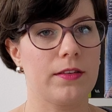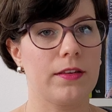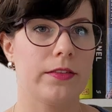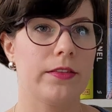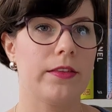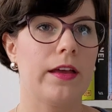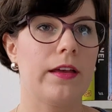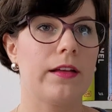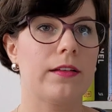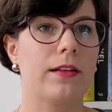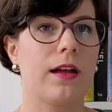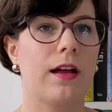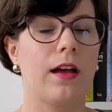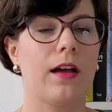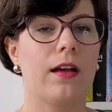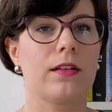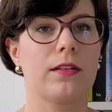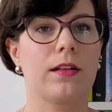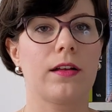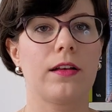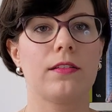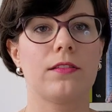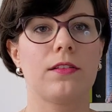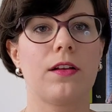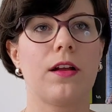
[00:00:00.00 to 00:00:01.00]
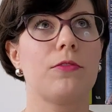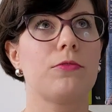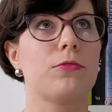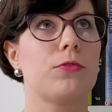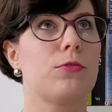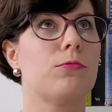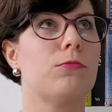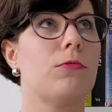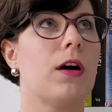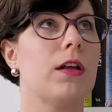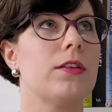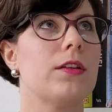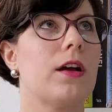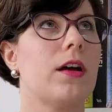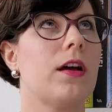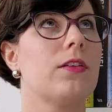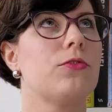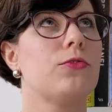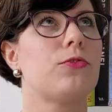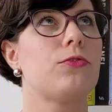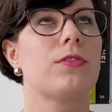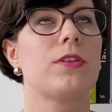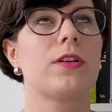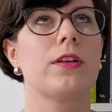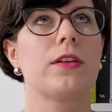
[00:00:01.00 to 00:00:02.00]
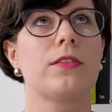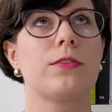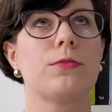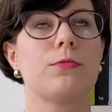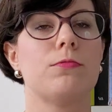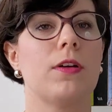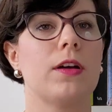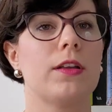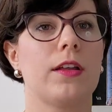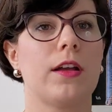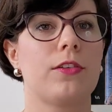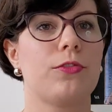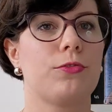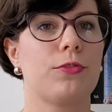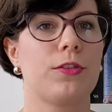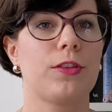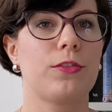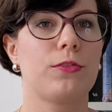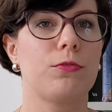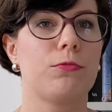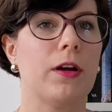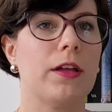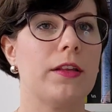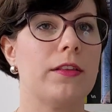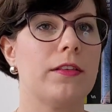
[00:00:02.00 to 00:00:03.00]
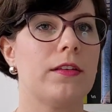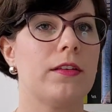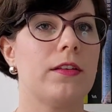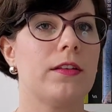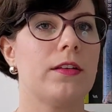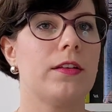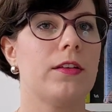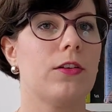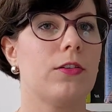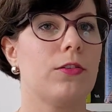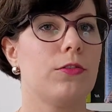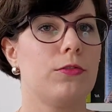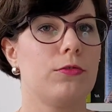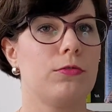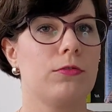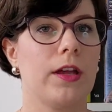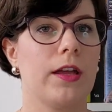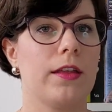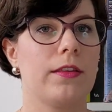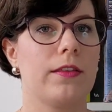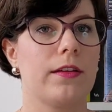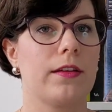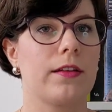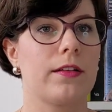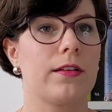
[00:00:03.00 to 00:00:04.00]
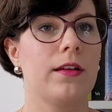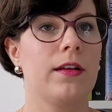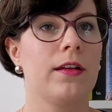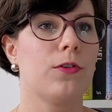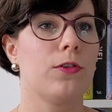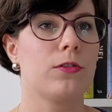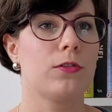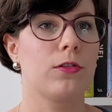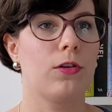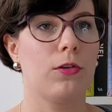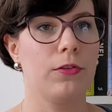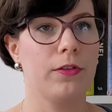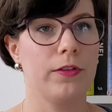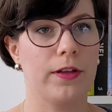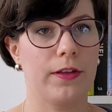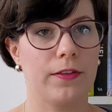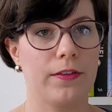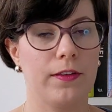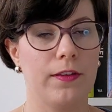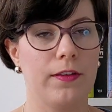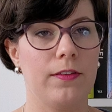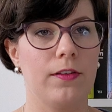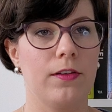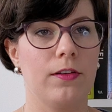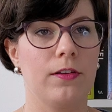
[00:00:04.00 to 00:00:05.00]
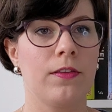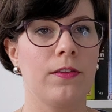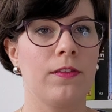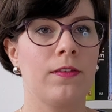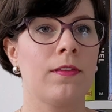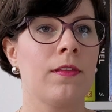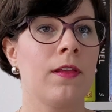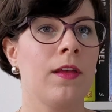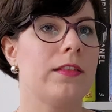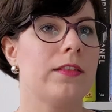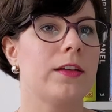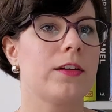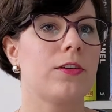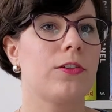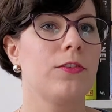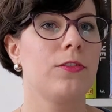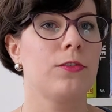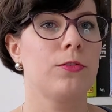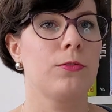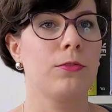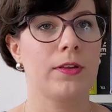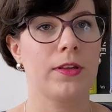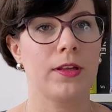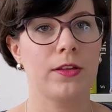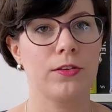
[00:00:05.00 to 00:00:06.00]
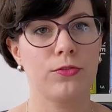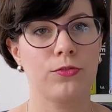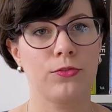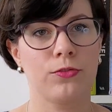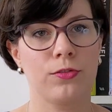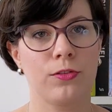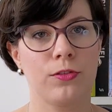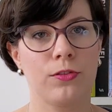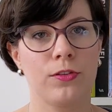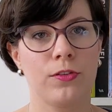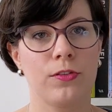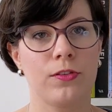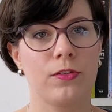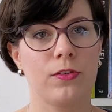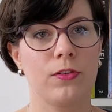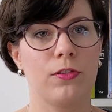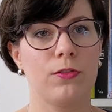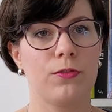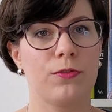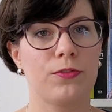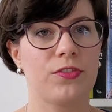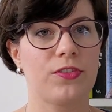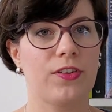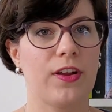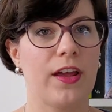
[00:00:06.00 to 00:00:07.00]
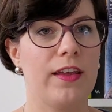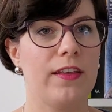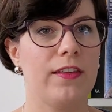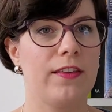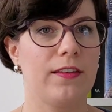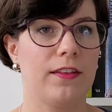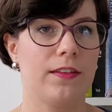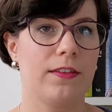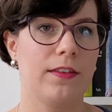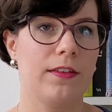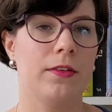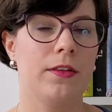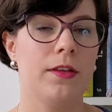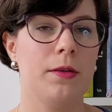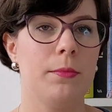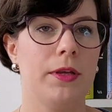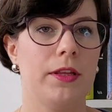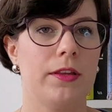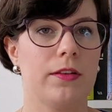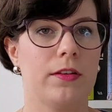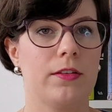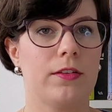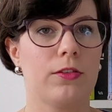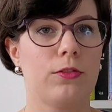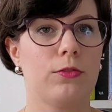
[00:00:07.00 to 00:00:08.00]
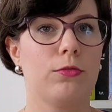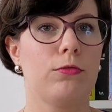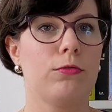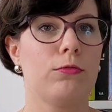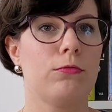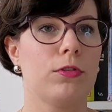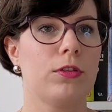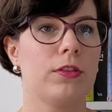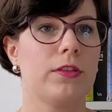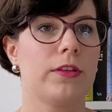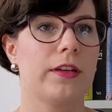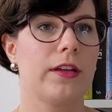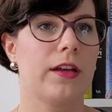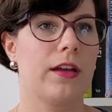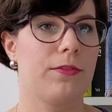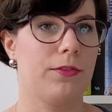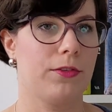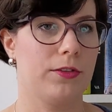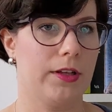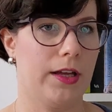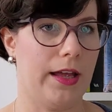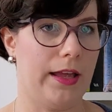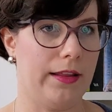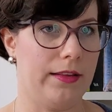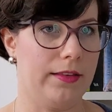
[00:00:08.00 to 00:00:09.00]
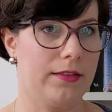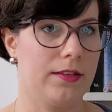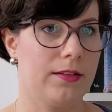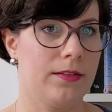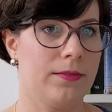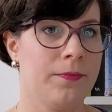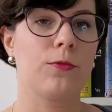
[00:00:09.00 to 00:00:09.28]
There are around 100, 120 altogether for all the seasons, and the consultant choice of shades is limited to what they have on hand.